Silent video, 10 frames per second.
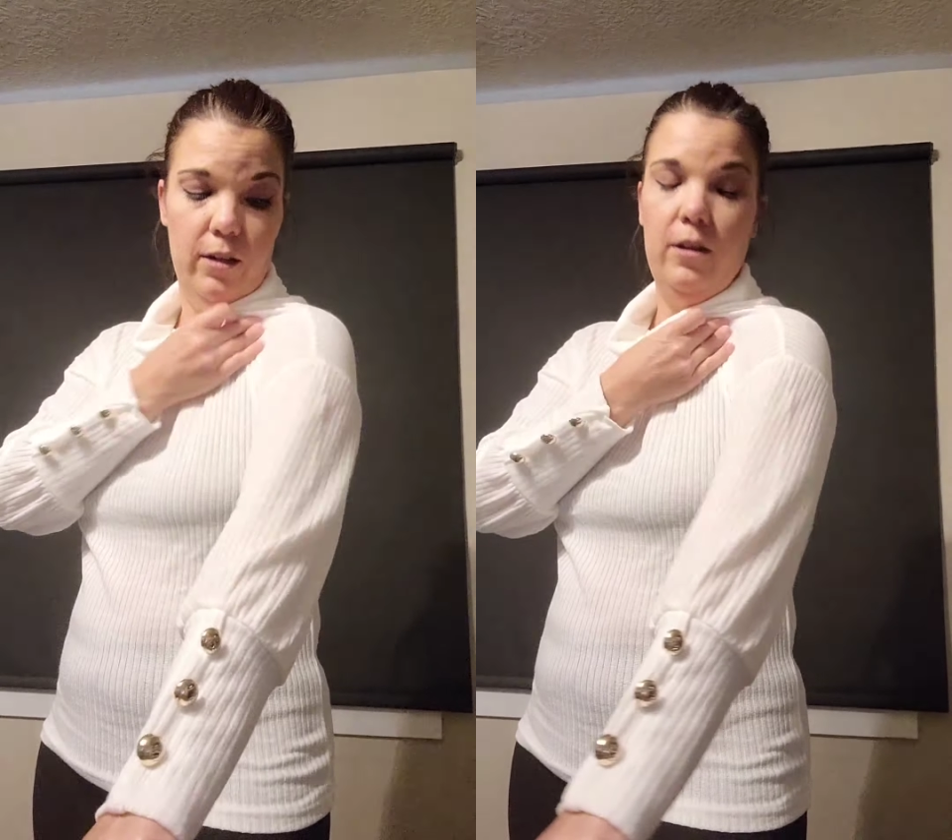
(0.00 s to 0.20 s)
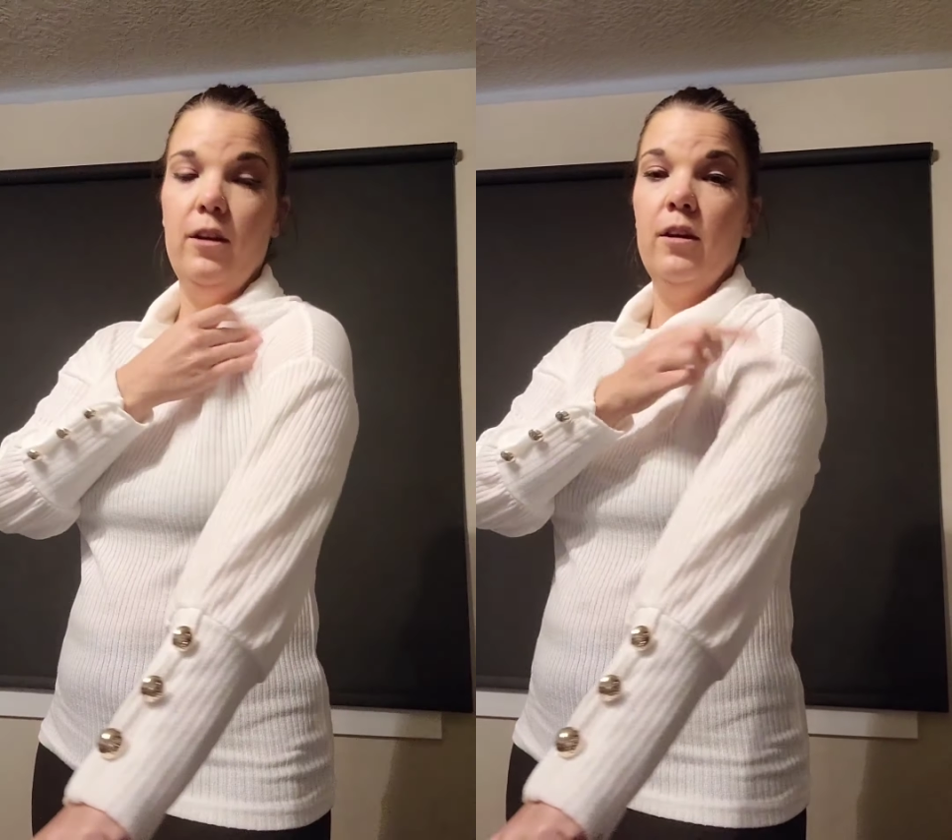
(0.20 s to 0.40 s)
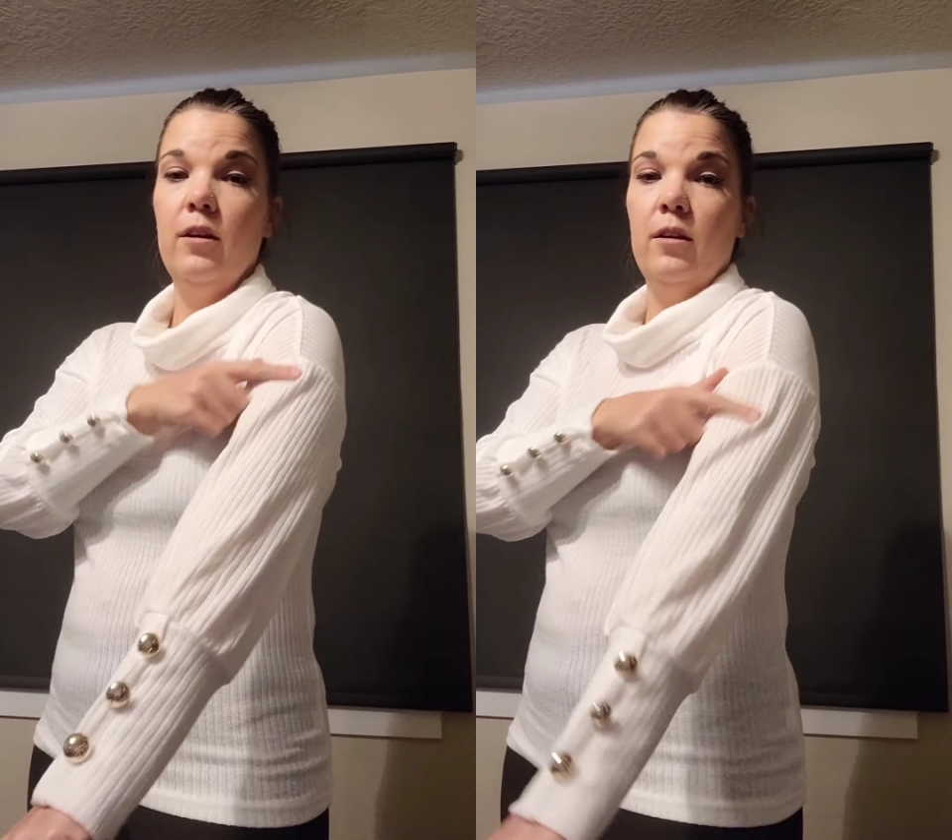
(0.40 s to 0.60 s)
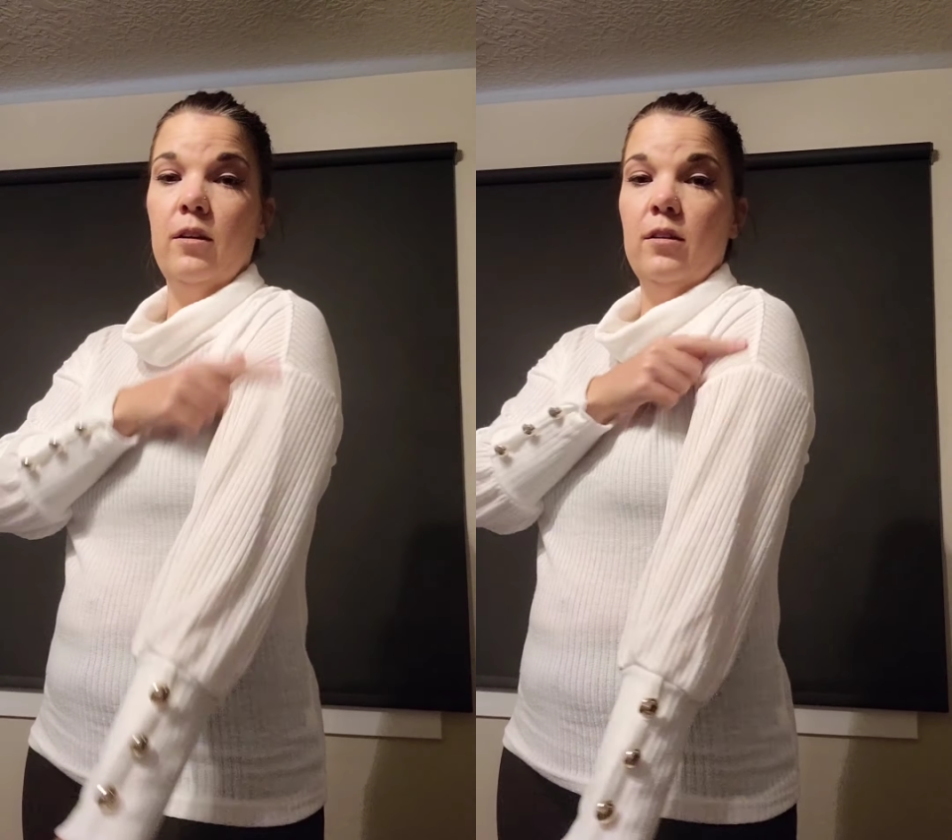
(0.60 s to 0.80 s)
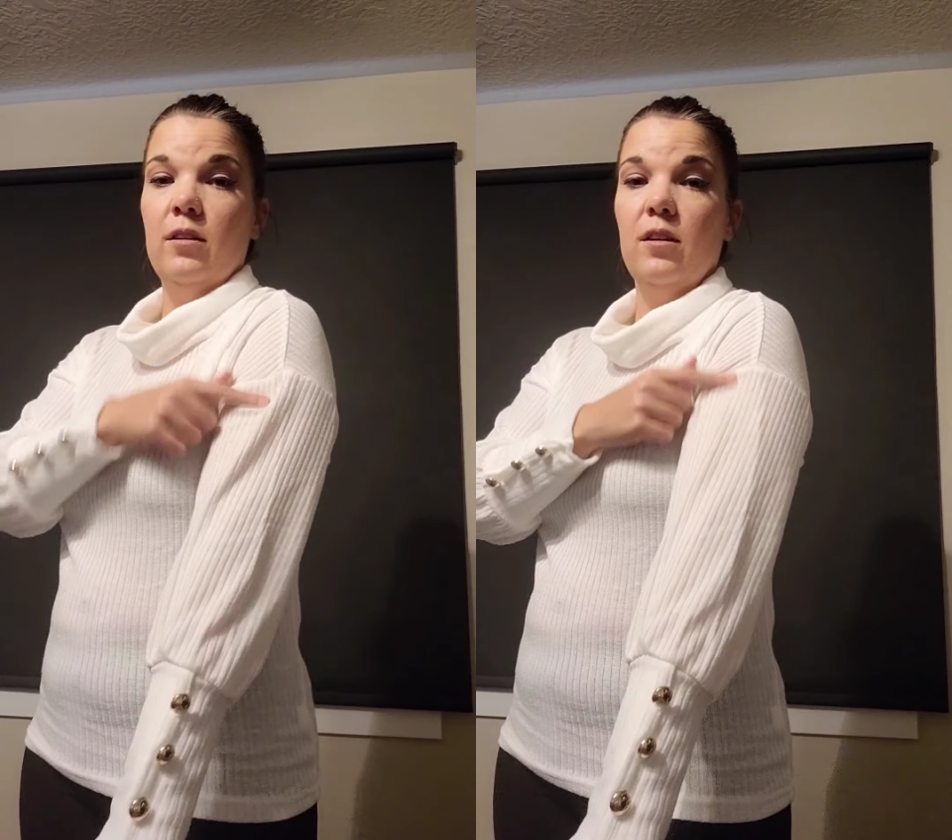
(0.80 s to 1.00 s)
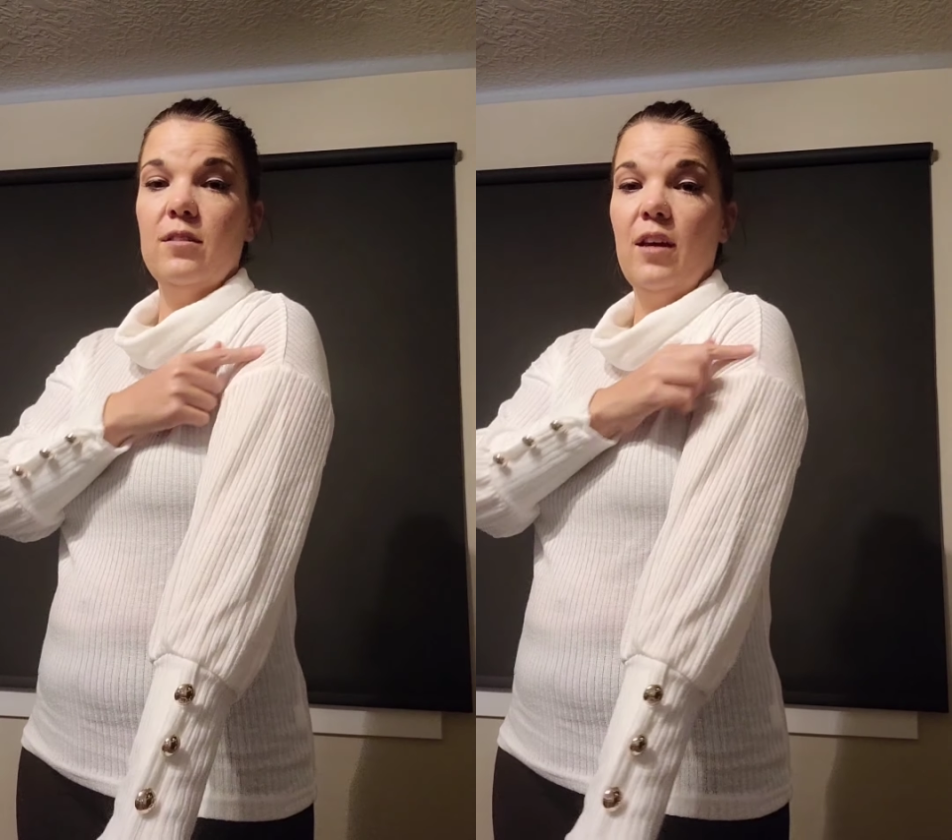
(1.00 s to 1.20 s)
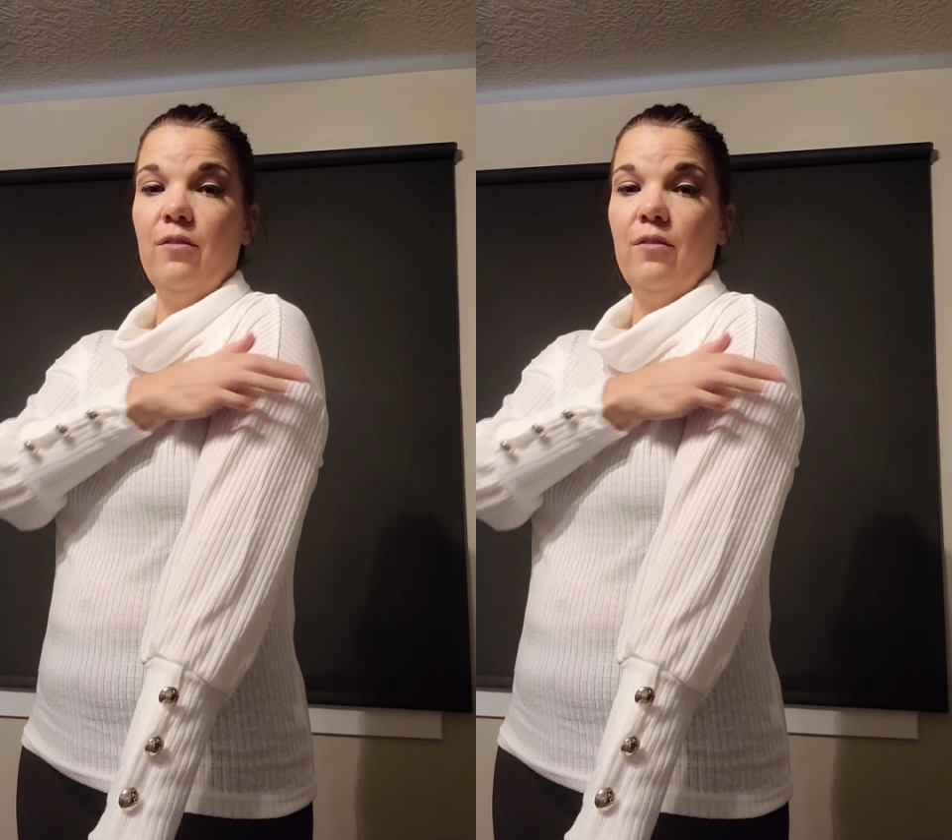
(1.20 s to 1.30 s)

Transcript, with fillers: It does